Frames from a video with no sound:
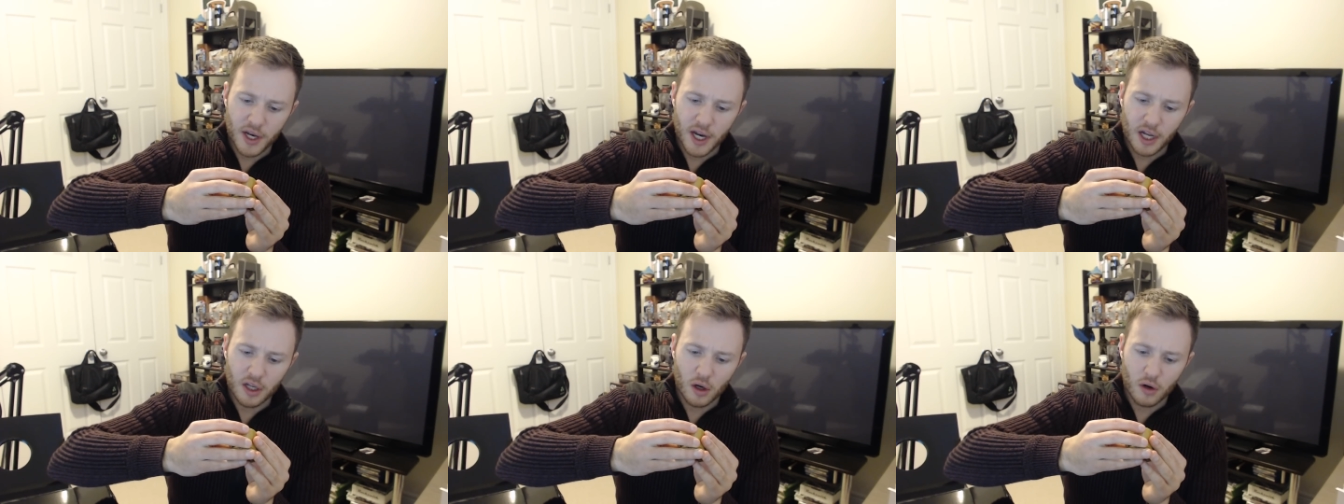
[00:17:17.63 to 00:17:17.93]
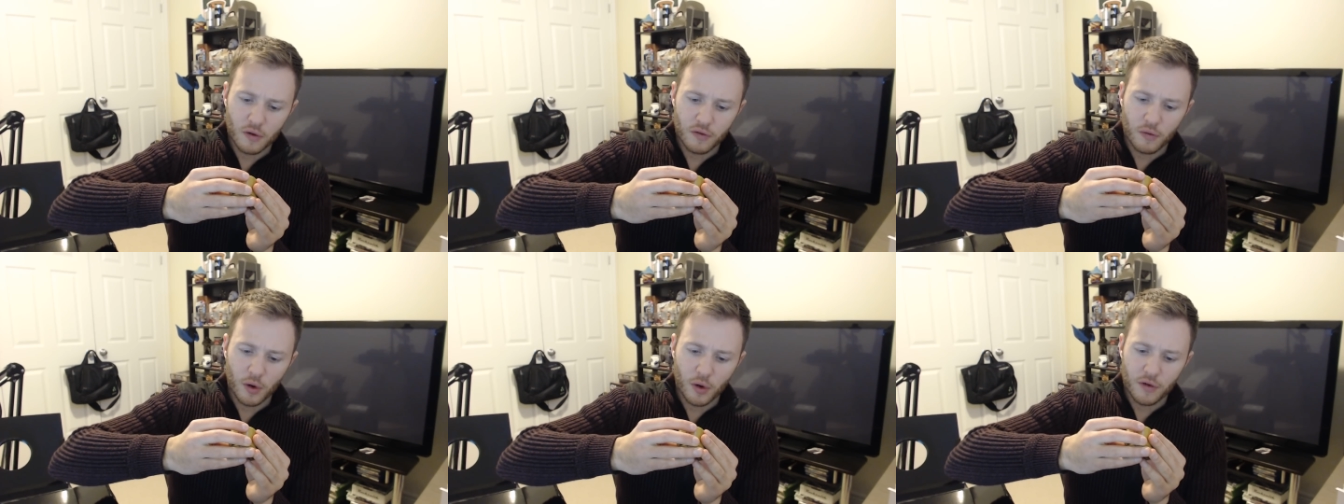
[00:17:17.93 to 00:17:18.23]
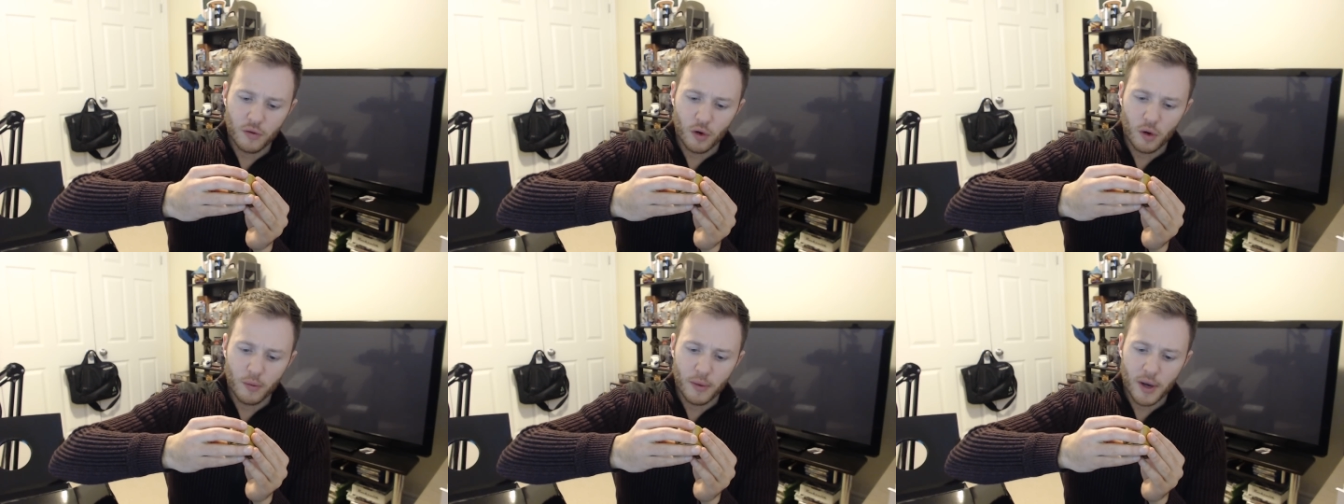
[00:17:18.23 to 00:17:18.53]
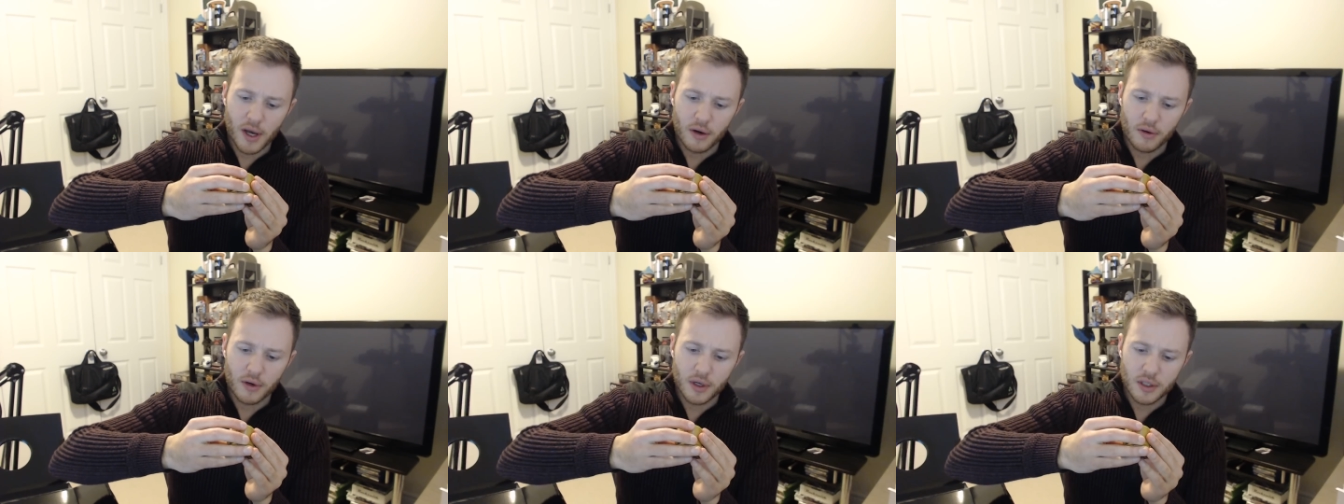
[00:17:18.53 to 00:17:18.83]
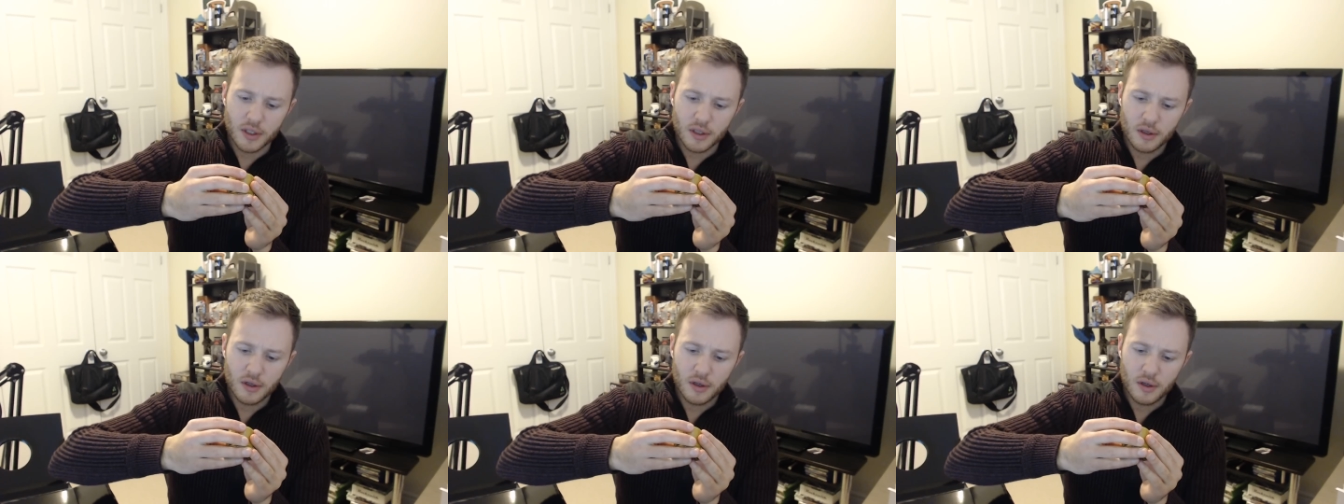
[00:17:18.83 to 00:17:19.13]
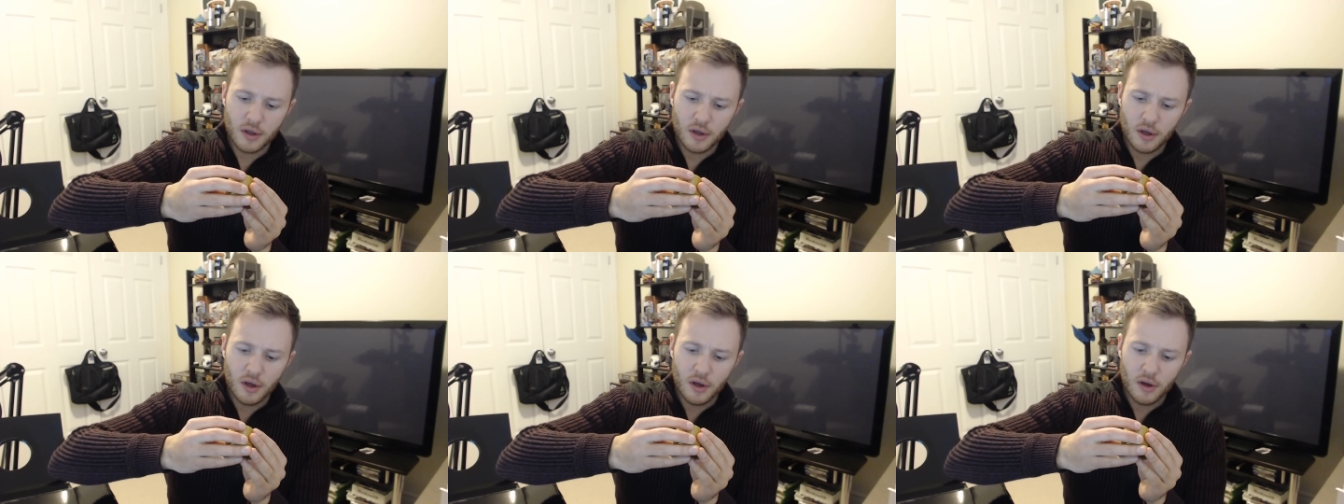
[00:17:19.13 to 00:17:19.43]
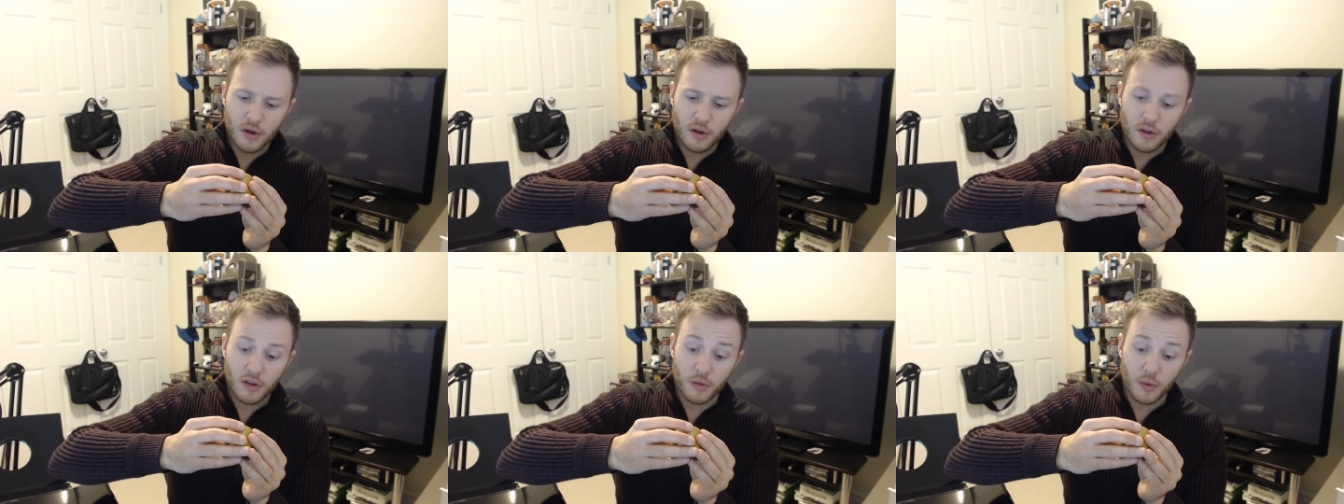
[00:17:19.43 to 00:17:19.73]
LR44 batteries,
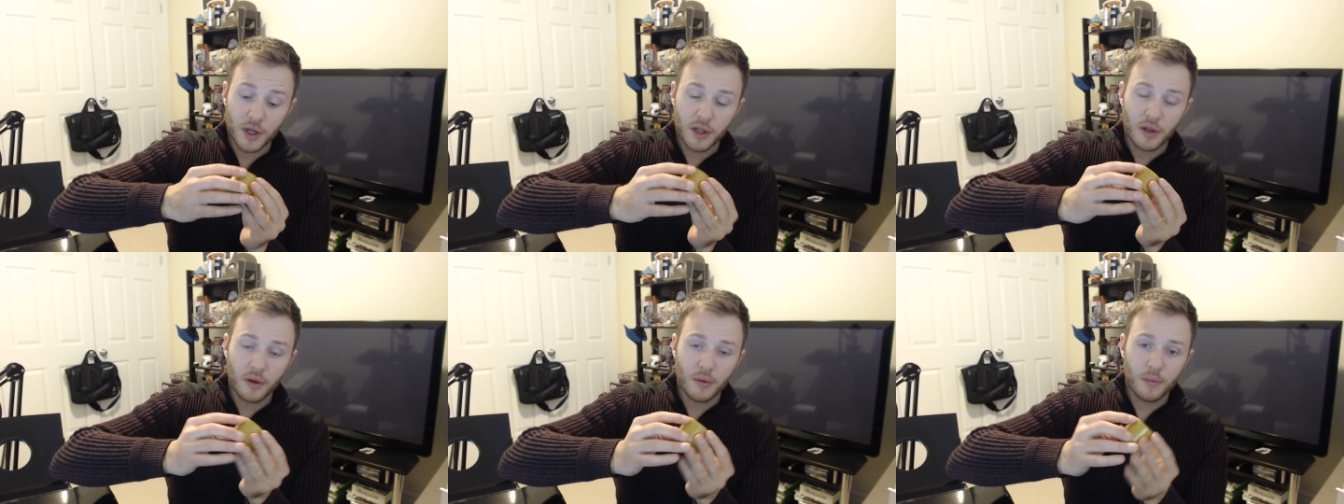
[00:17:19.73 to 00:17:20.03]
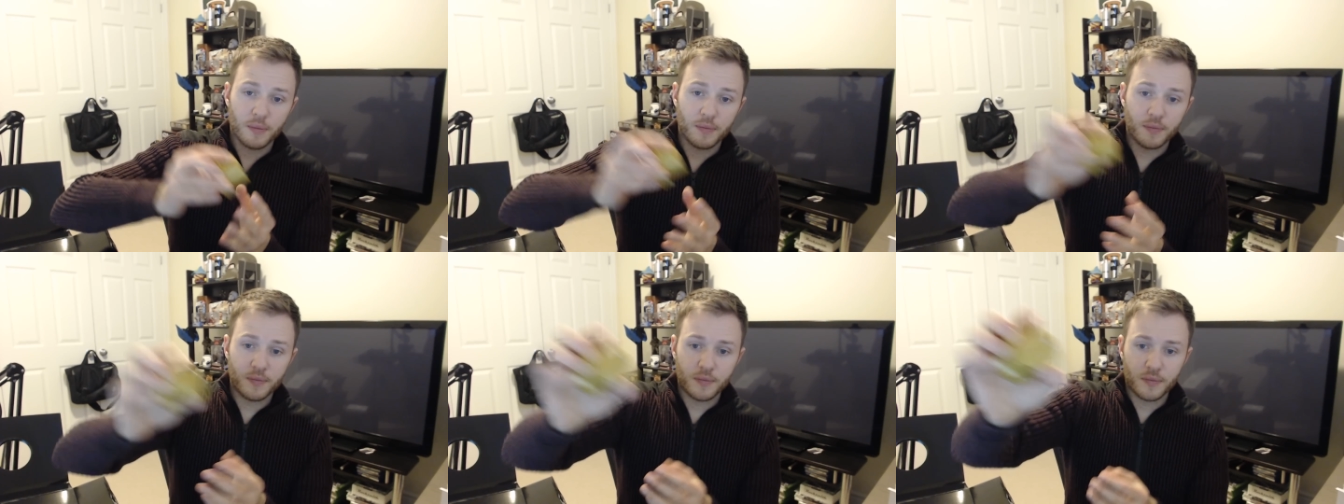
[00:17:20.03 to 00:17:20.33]
three of them.